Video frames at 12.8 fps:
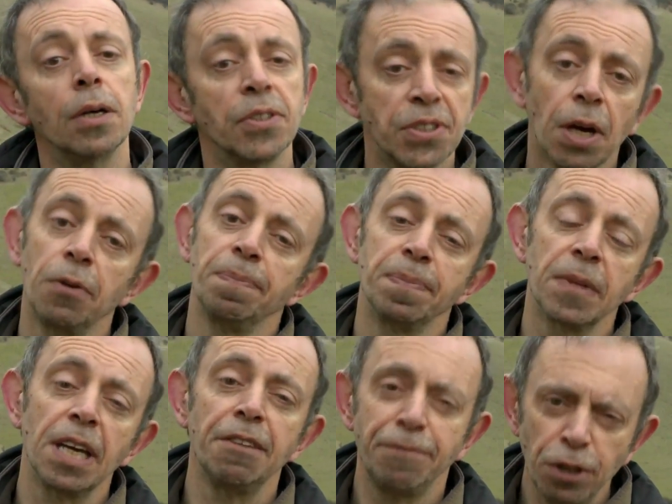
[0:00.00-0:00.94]
So
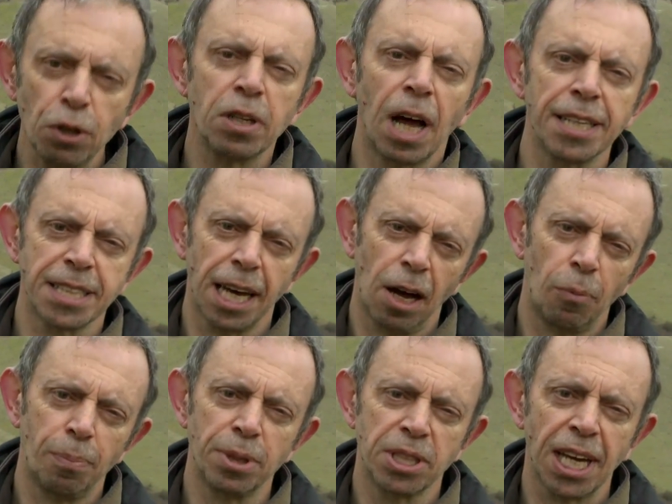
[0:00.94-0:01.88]
if you'd like to
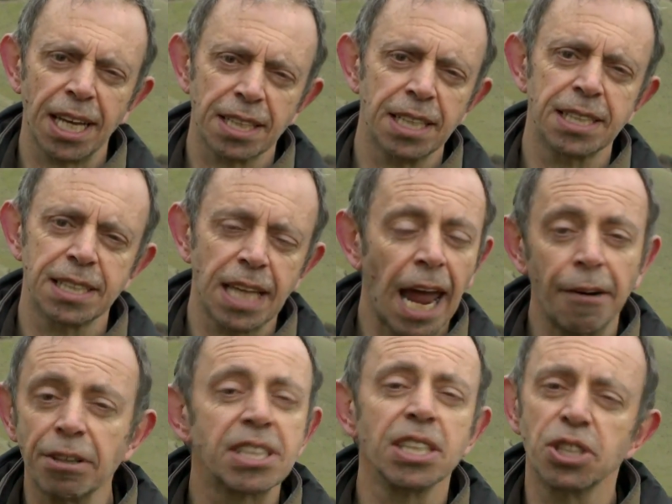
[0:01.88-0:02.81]
help protect this
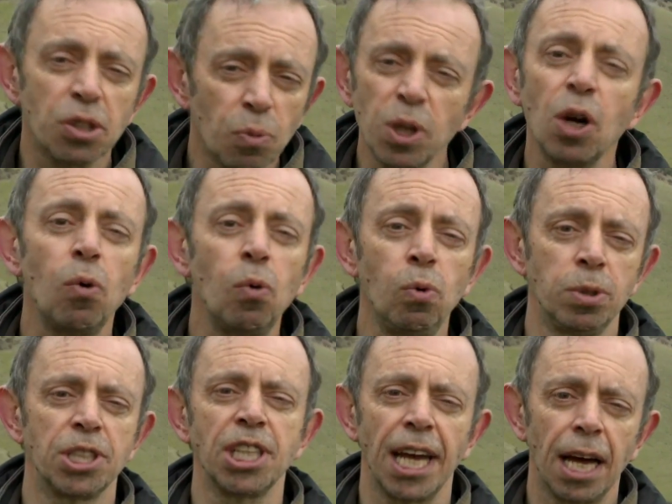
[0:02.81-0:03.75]
heritage that we all
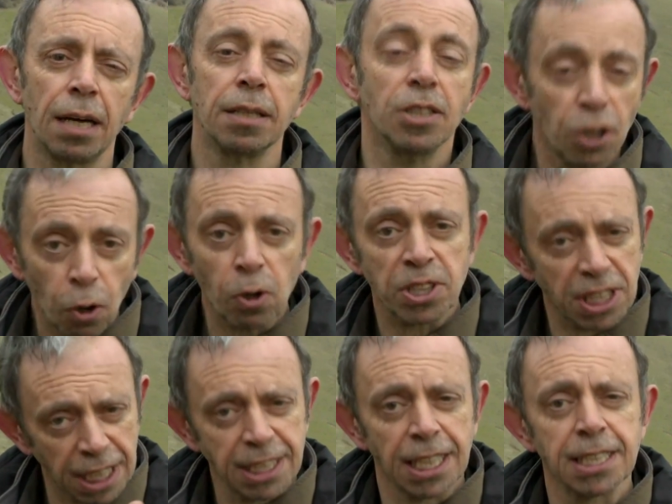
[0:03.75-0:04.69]
share, your
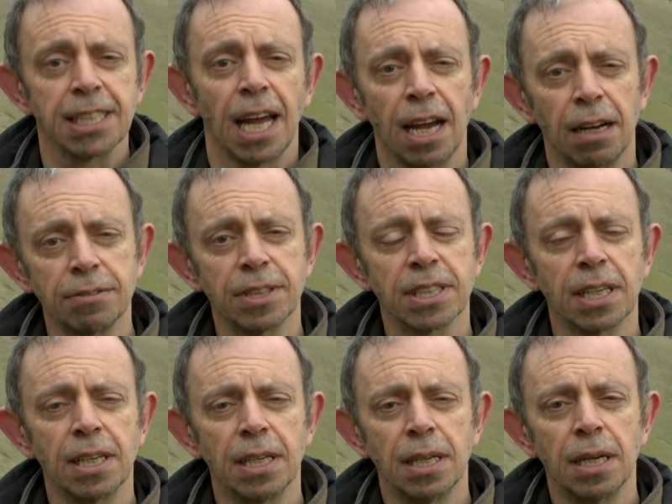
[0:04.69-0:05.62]
Sussex Downs,
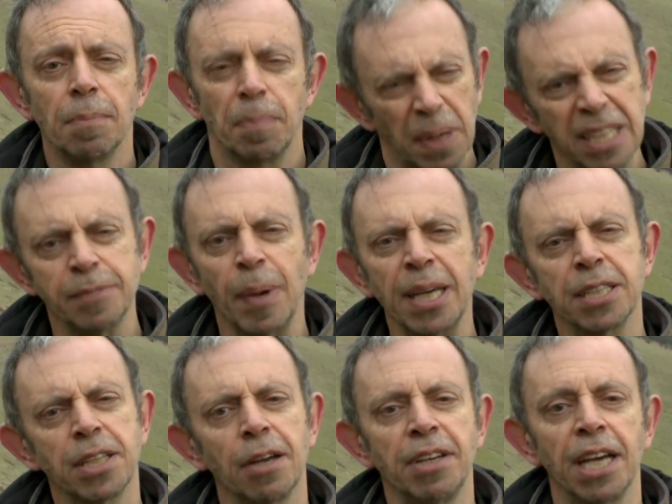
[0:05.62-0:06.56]
please make
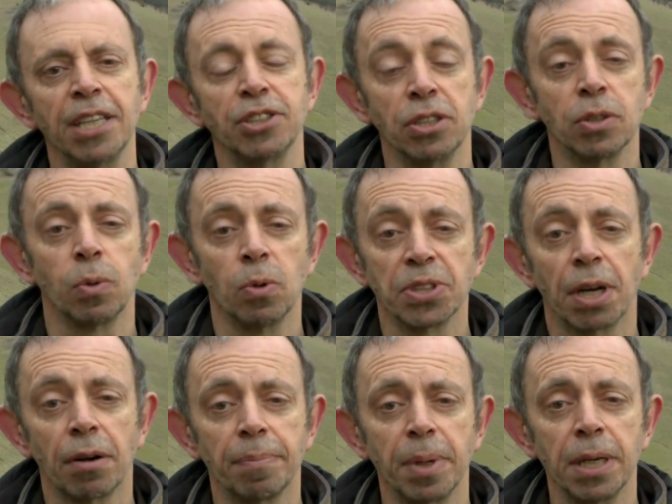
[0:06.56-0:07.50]
a donation towards
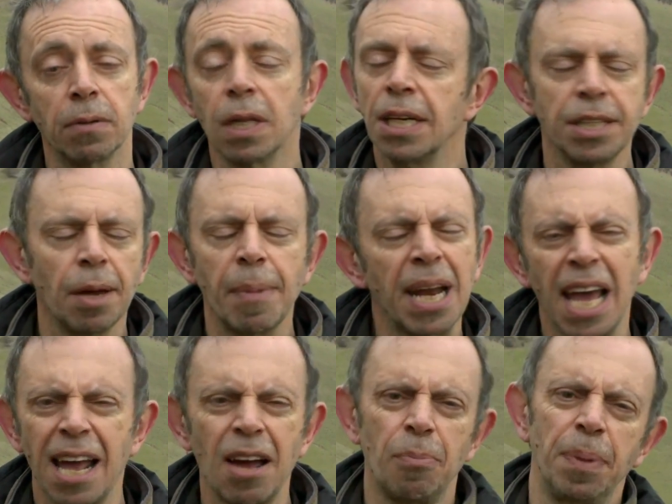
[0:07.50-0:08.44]
our appeal, no matter
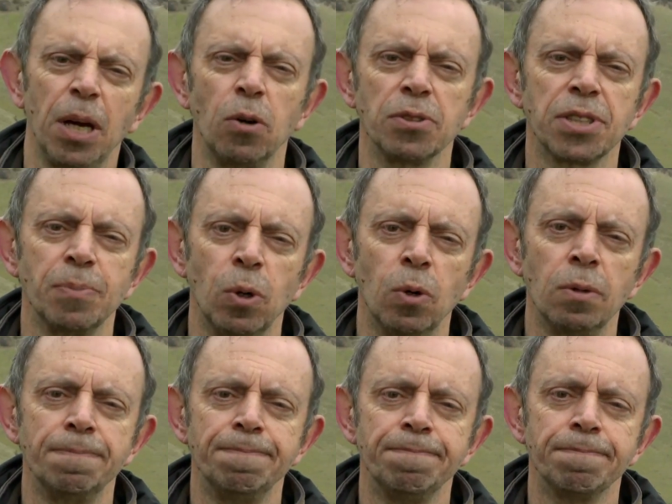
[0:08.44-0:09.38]
how big or small.
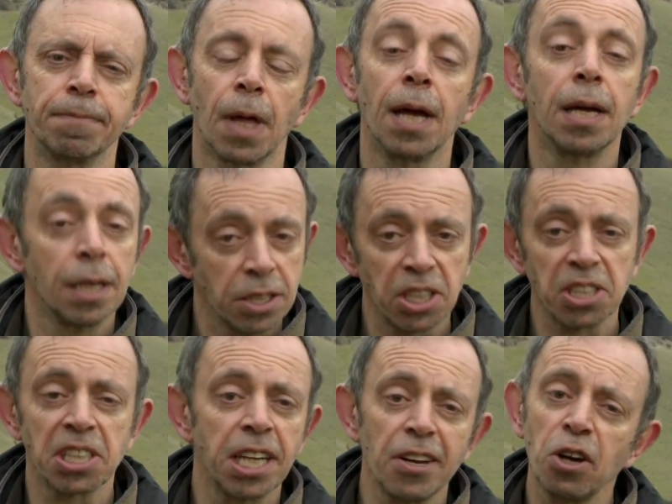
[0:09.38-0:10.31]

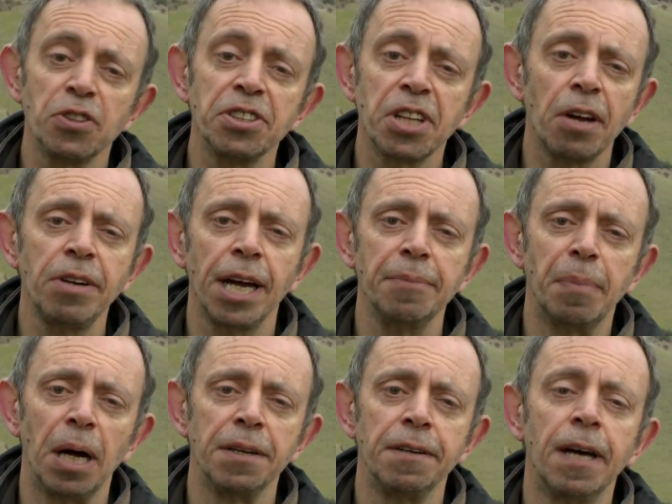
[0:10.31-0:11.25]
Just click on the donate
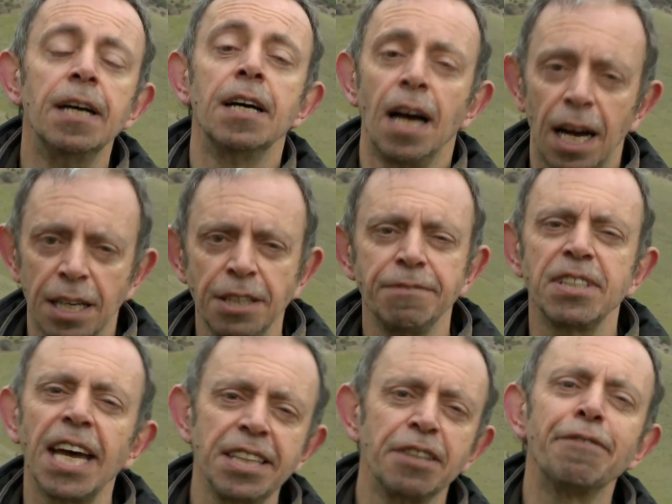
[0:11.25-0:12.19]
button and you've
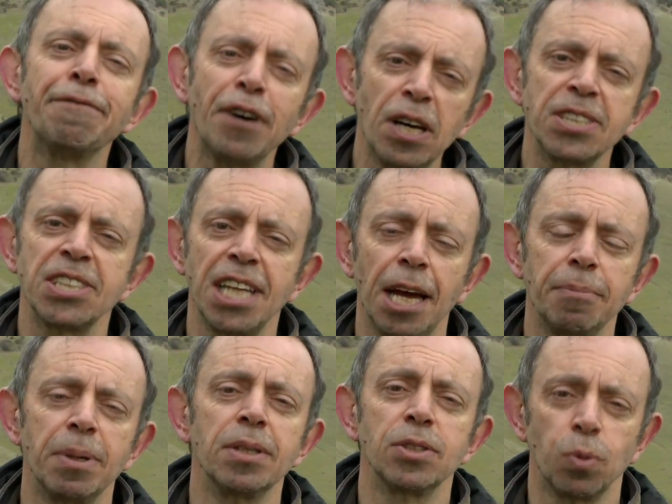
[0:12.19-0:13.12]
taken the first step
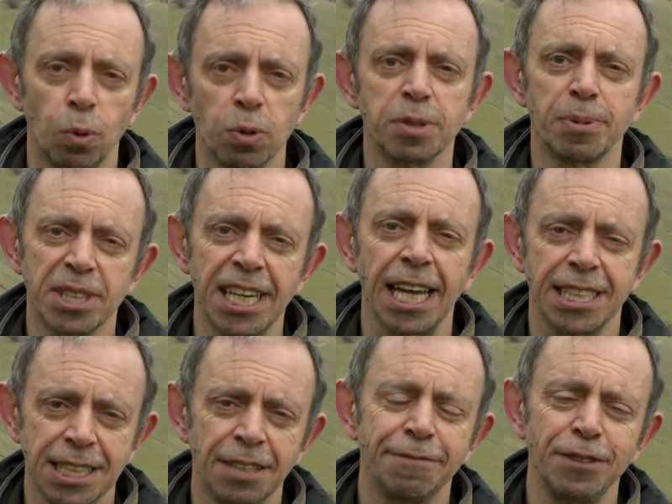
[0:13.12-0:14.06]
towards
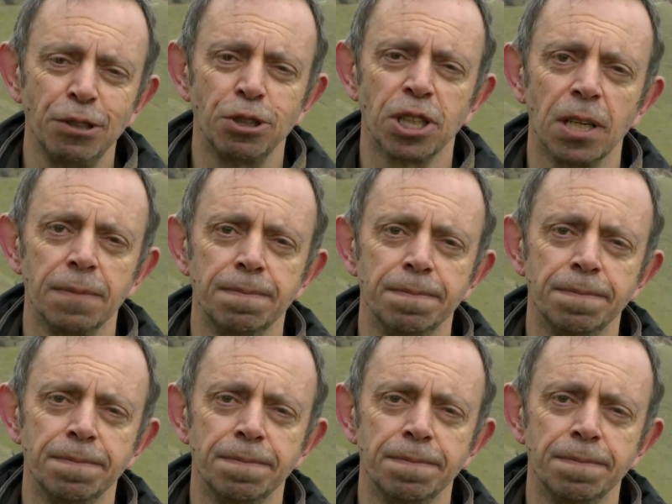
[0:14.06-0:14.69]
protecting the future.